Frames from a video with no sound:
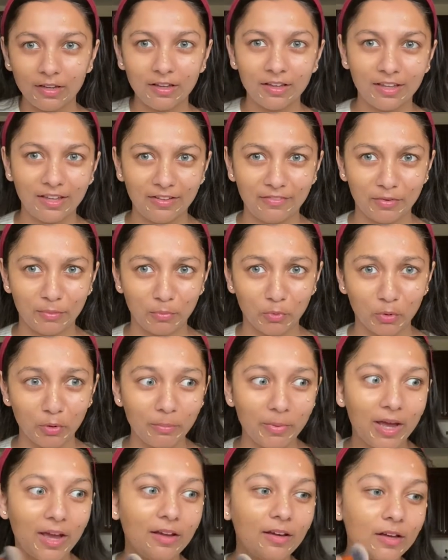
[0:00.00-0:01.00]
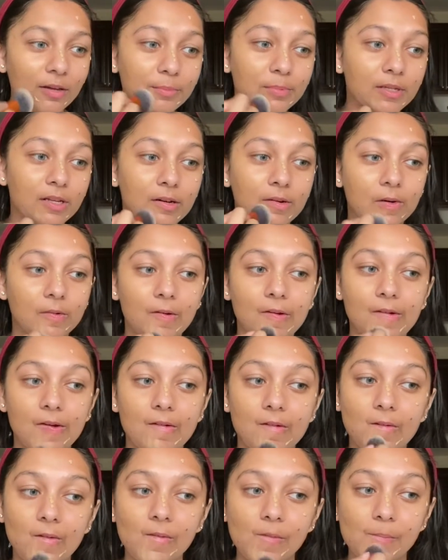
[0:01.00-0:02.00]
even more backups? I don't
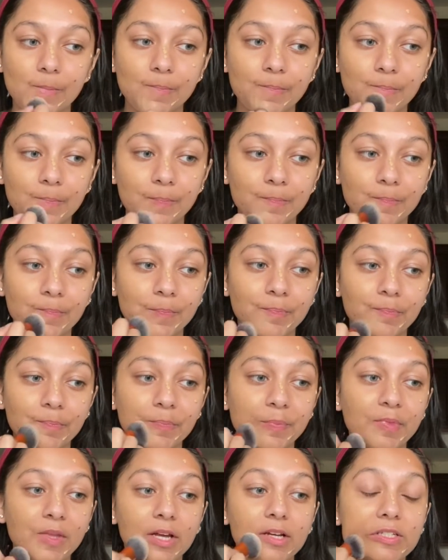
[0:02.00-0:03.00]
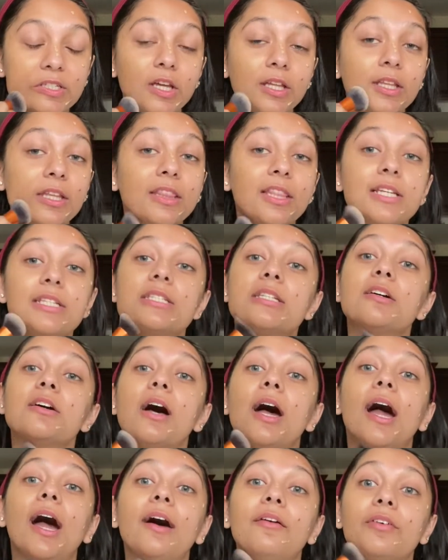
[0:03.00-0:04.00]
know. I saw that they still
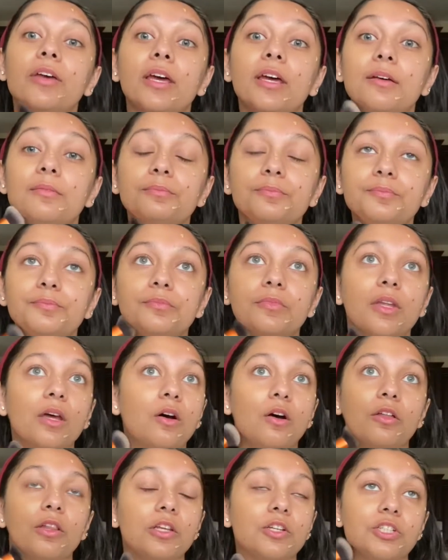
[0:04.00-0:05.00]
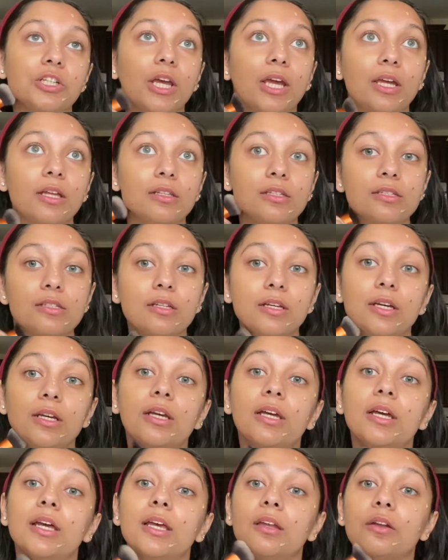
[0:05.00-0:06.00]
have it, all the shades
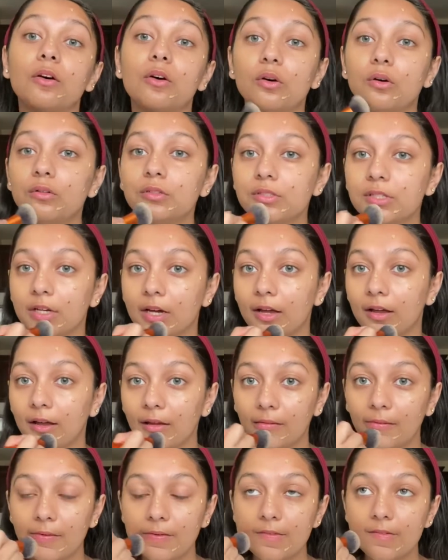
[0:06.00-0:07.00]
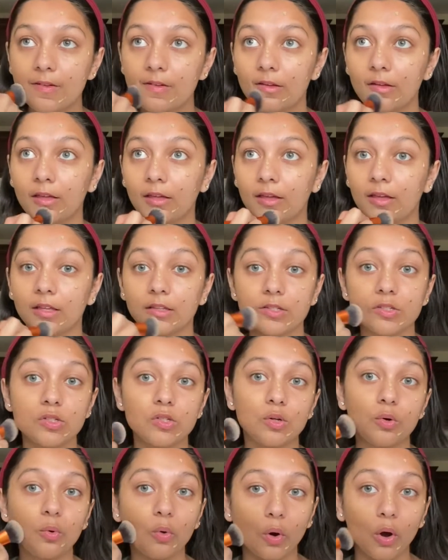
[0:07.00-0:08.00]
in Ulta in
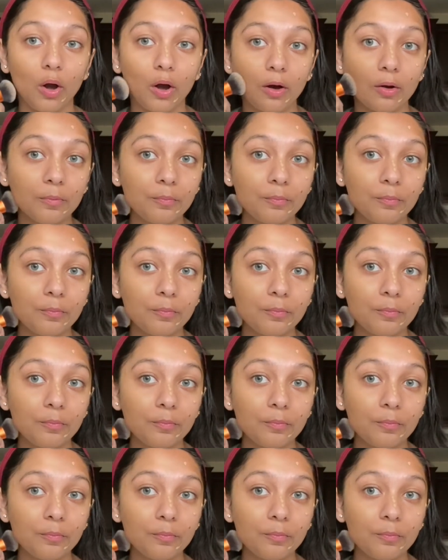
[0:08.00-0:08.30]
store,